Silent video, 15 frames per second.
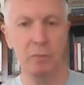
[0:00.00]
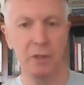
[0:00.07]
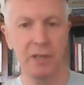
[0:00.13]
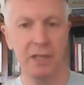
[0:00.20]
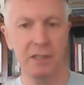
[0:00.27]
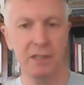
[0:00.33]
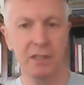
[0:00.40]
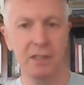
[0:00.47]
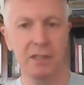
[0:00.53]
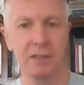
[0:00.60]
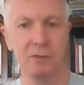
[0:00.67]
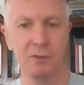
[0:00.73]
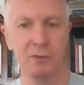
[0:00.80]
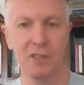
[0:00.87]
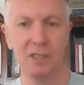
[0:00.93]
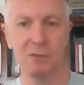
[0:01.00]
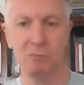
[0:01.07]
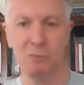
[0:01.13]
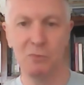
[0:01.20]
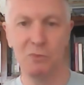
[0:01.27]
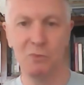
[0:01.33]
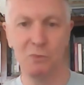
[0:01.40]
but that's the
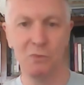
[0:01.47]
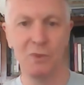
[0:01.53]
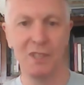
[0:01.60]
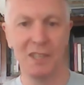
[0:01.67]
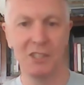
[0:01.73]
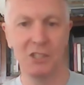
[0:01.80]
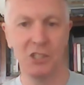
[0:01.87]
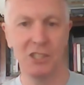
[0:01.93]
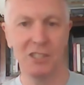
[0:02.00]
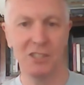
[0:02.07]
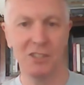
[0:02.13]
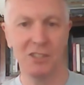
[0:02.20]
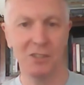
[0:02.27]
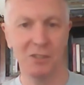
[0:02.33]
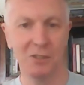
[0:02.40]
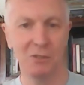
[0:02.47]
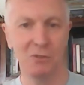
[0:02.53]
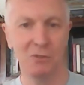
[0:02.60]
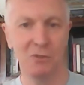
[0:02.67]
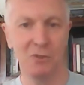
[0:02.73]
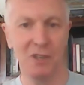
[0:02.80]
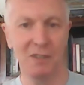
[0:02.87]
genesis of
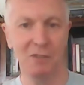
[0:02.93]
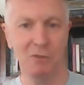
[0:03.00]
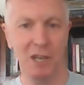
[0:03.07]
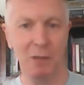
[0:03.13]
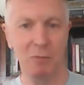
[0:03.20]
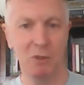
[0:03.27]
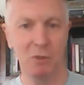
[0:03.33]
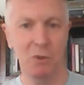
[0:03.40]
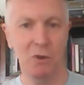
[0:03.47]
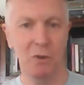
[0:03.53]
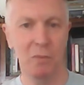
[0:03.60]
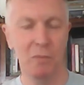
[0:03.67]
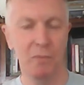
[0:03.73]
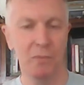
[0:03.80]
Flames of War.